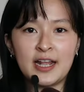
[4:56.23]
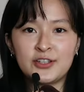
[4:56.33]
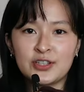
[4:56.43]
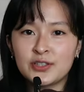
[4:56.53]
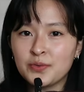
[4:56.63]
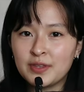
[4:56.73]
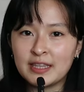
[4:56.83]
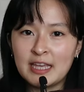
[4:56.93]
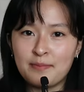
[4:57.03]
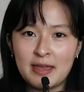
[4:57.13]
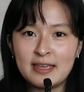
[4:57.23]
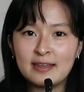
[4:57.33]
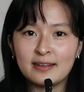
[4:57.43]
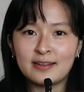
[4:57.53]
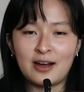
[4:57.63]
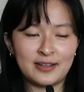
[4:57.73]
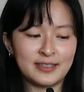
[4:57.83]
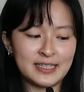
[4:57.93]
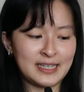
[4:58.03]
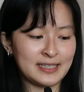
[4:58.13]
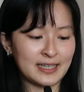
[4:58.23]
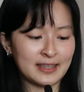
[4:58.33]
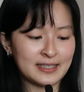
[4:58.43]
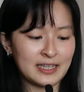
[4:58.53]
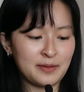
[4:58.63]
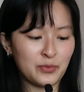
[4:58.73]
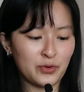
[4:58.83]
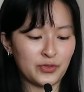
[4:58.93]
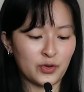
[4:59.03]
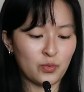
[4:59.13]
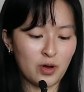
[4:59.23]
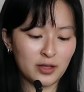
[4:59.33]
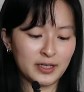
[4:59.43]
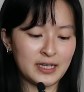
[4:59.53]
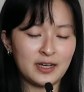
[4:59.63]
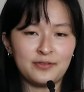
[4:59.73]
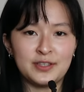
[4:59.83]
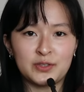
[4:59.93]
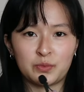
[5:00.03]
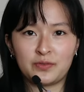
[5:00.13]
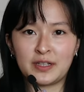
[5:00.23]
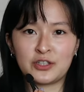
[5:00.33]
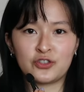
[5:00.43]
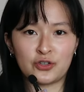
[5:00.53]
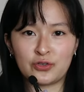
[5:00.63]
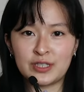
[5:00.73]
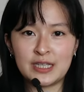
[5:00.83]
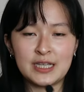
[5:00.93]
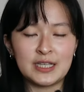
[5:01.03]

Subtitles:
And I just don't think they make cotton tees like this anymore. The quality of this sort of like jersey